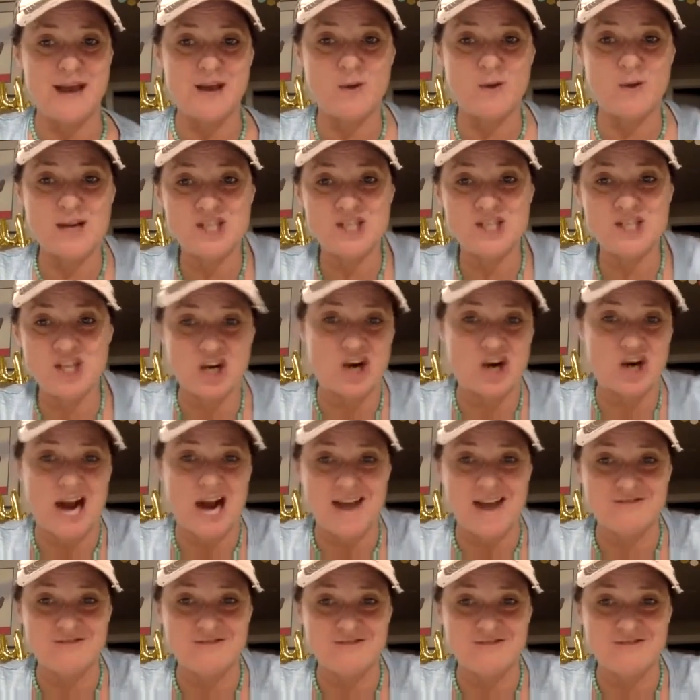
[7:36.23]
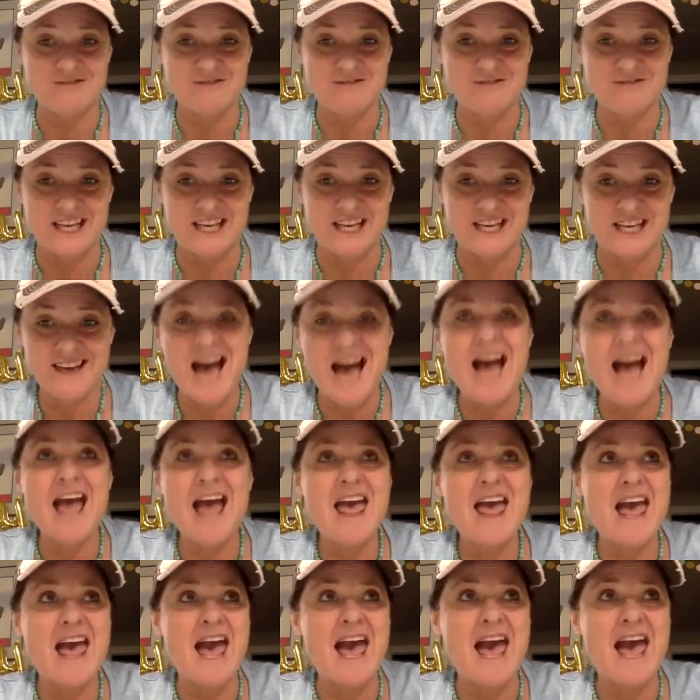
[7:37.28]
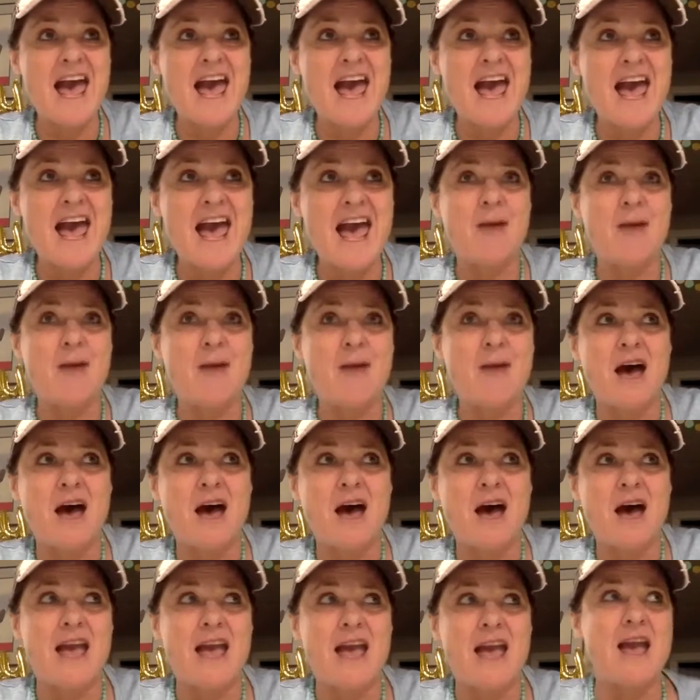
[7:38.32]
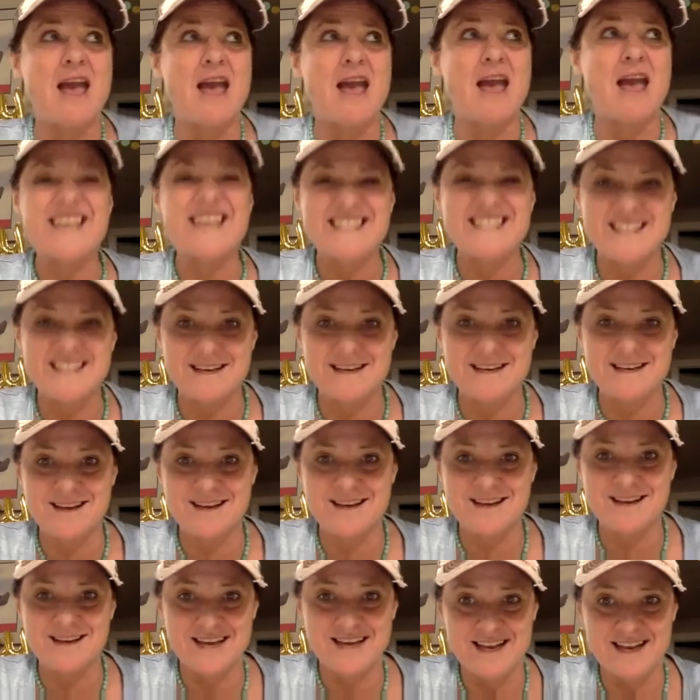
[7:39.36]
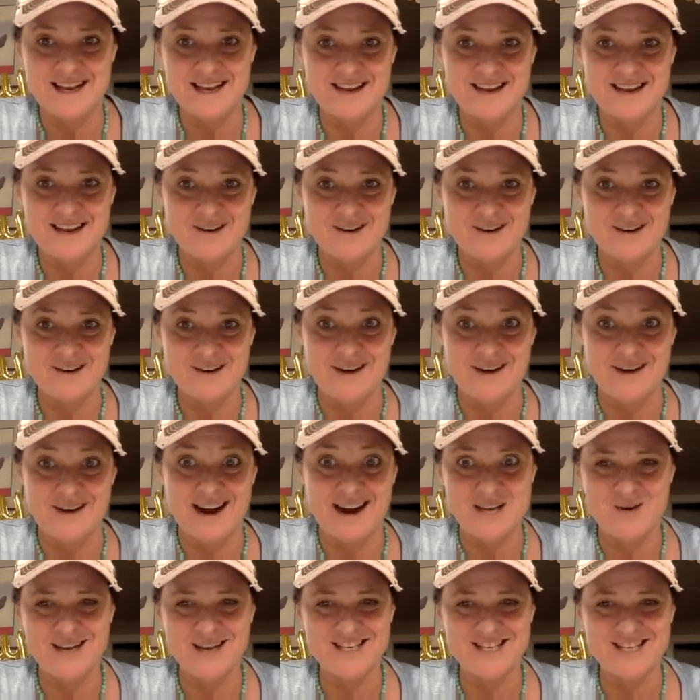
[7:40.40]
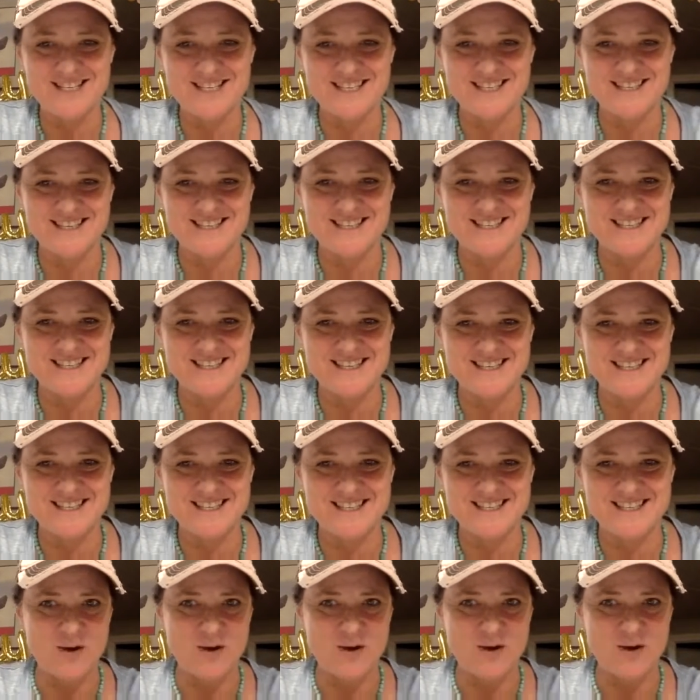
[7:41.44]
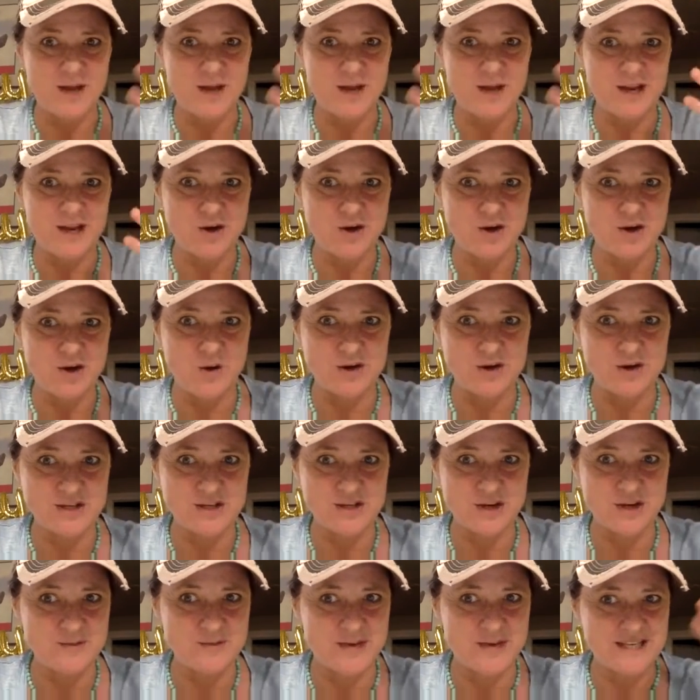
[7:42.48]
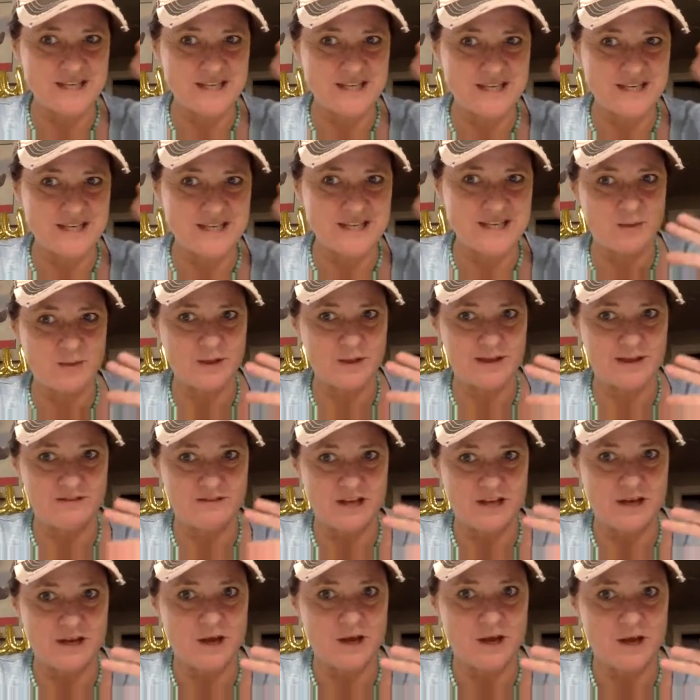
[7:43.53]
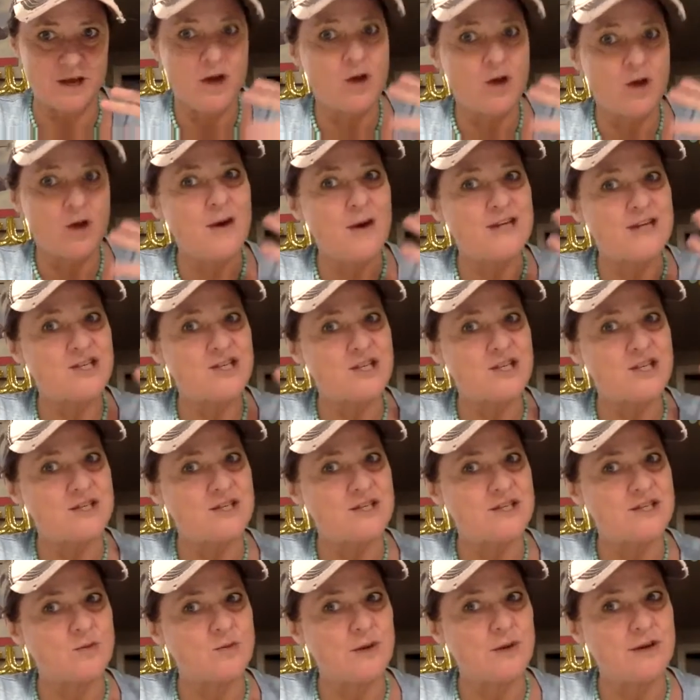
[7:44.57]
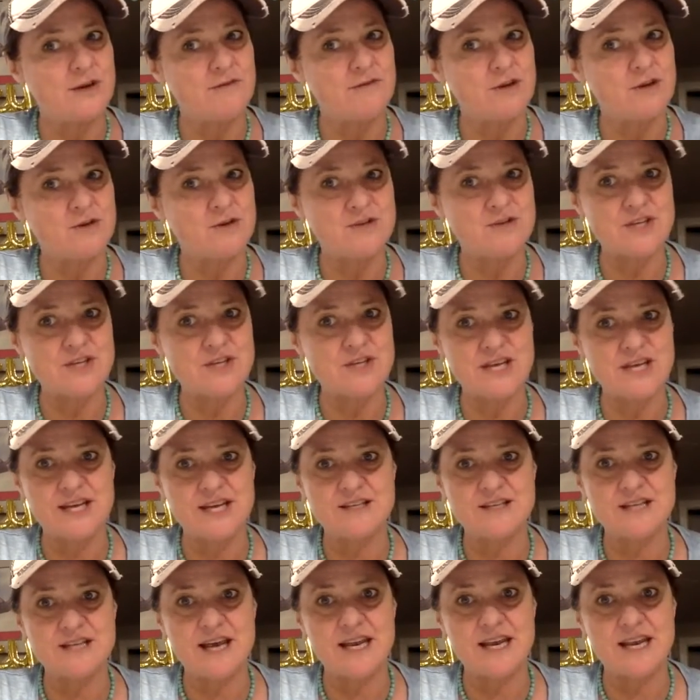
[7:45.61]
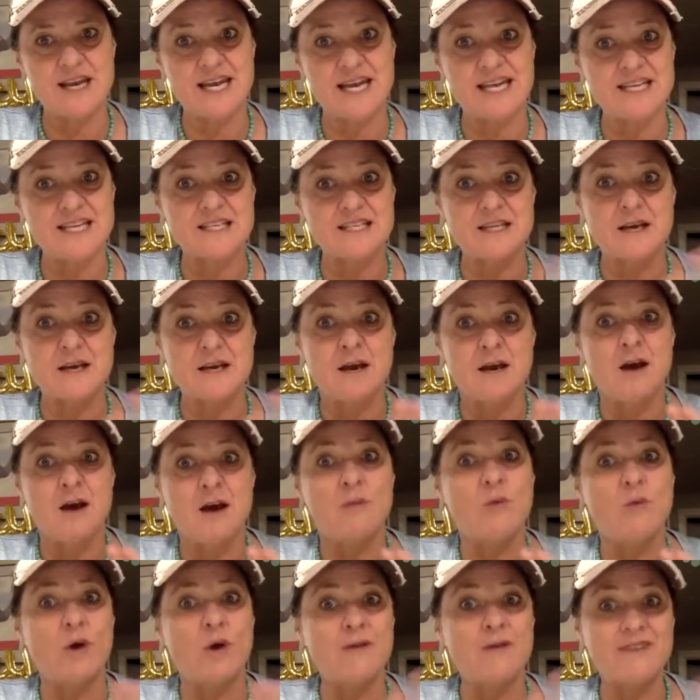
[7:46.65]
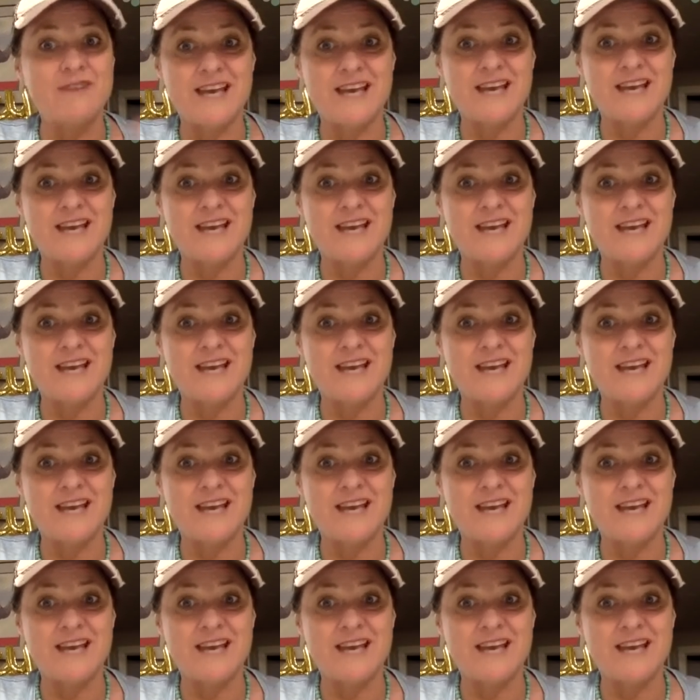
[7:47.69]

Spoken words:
question crafting. I am a whiz at crafting questions that open doors and open space, and I questions is one of those things that is more